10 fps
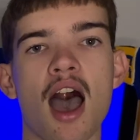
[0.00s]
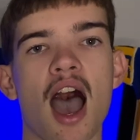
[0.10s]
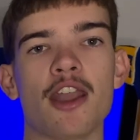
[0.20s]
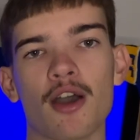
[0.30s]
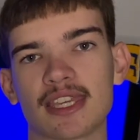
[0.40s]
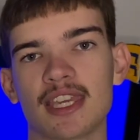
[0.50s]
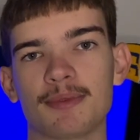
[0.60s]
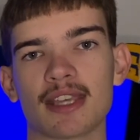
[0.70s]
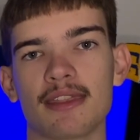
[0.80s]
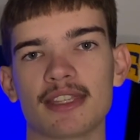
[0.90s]
I know I keep
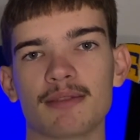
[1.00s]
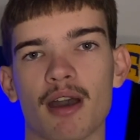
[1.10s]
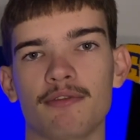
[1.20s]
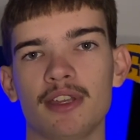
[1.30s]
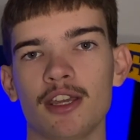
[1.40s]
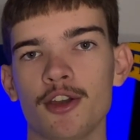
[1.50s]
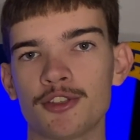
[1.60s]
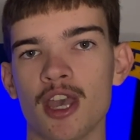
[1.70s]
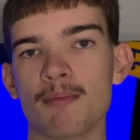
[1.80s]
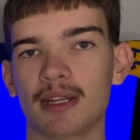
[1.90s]
saying this in my videos,
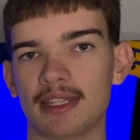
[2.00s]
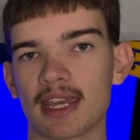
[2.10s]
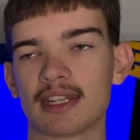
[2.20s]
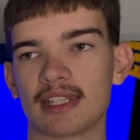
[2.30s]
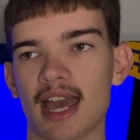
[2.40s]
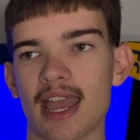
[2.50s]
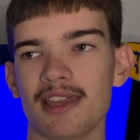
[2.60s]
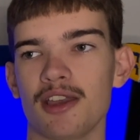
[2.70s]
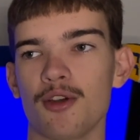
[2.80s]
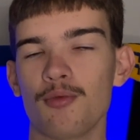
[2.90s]
but at the end of the day,
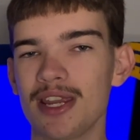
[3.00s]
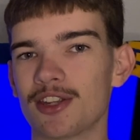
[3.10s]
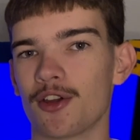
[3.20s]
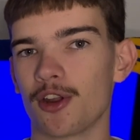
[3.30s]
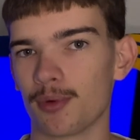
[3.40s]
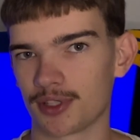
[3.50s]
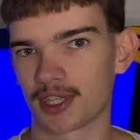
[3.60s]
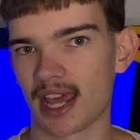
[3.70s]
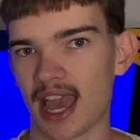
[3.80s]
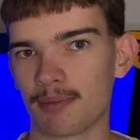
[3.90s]
we don't know what's
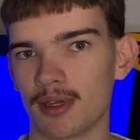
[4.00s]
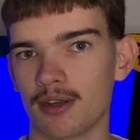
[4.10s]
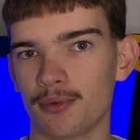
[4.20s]
going to happen.